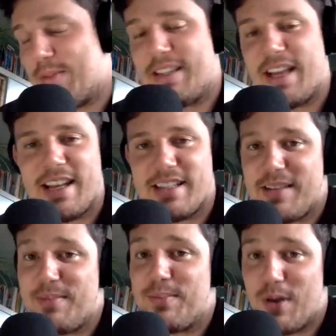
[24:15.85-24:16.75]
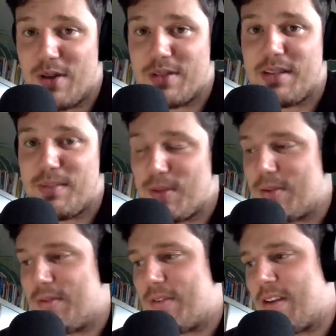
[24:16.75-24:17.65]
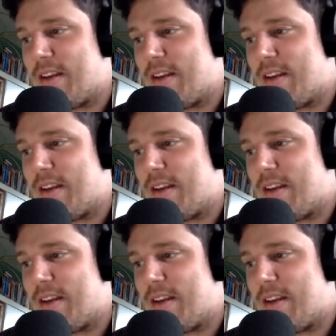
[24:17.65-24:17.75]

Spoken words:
But that is a ballsy move.